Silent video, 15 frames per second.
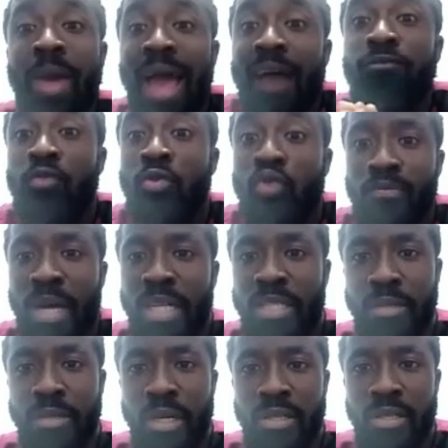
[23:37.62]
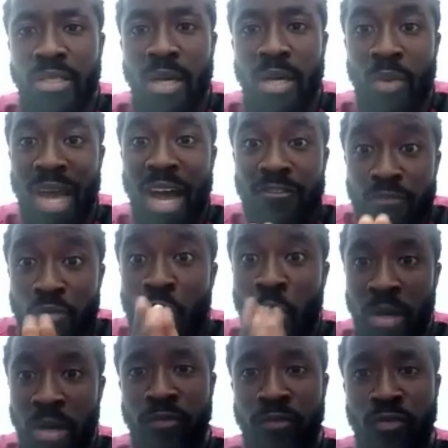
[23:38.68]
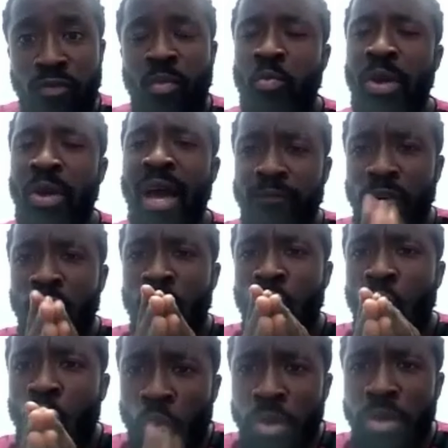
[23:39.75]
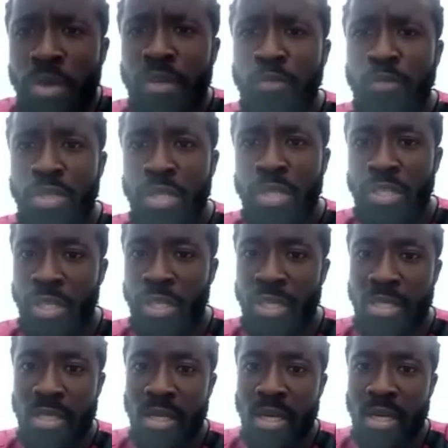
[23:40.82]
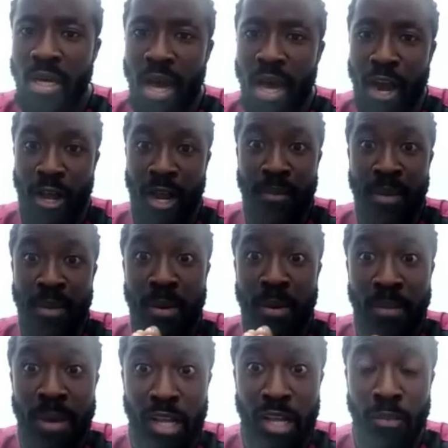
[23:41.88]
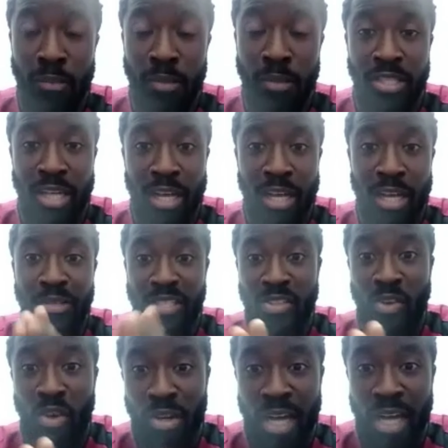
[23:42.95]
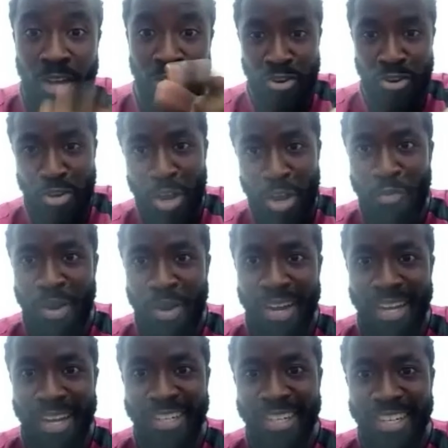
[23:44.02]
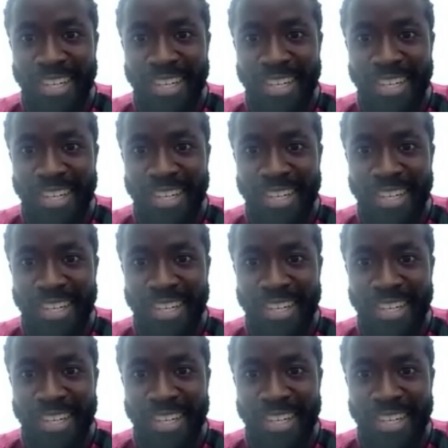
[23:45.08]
have good materials there. We have wonderful, mm-hmm. we have wonderful teachers. I can remember my mm-hmm. anatomy teacher, Mrs. Olga. You know that woman, right?